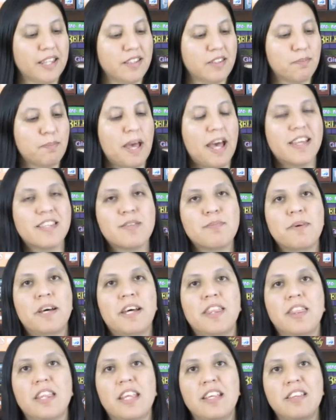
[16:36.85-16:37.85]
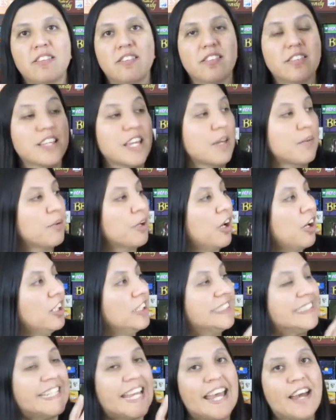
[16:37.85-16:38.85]
this past month is this game
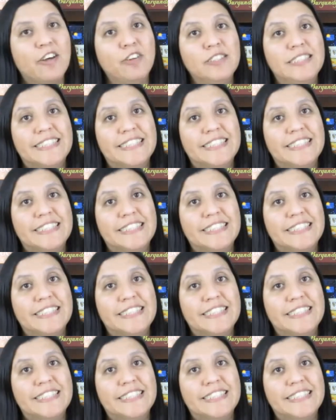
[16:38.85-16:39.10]
called Town